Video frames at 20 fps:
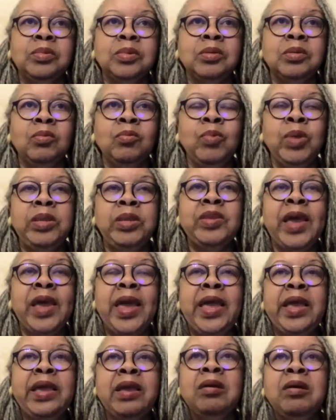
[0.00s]
we
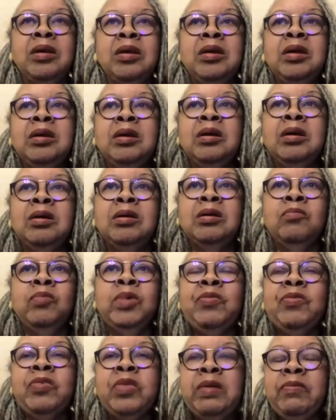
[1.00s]

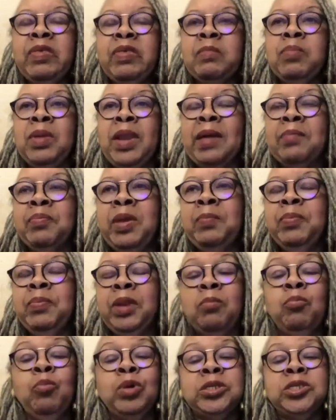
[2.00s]
think that Black people
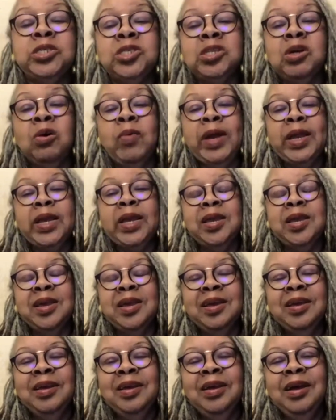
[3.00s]
are more stoic
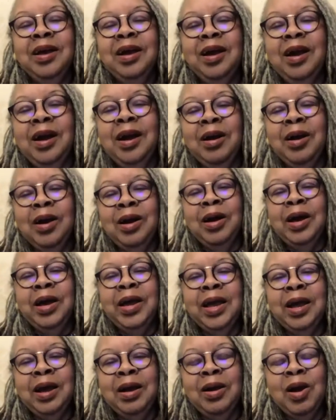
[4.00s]

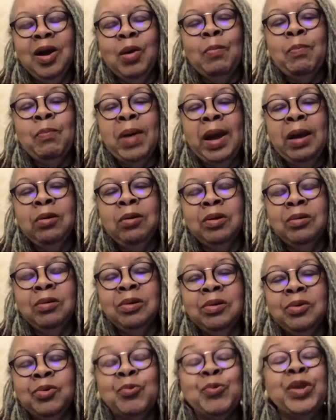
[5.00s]
about
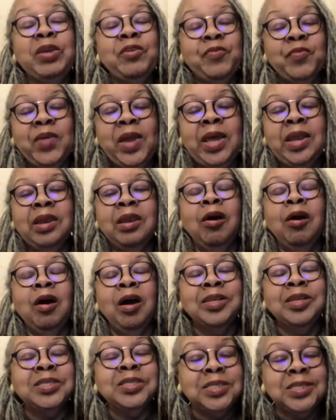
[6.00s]
grief and
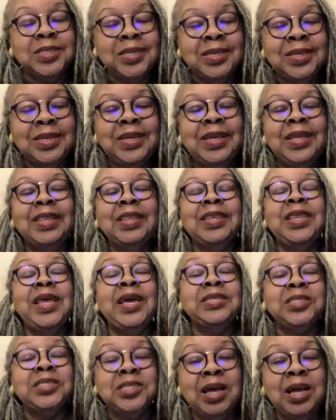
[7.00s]
loss
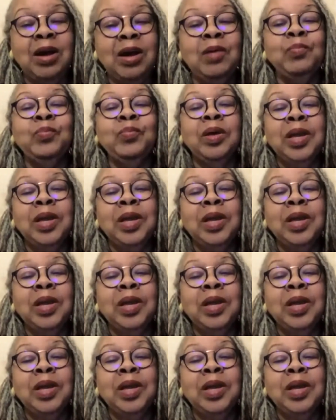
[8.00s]
than some,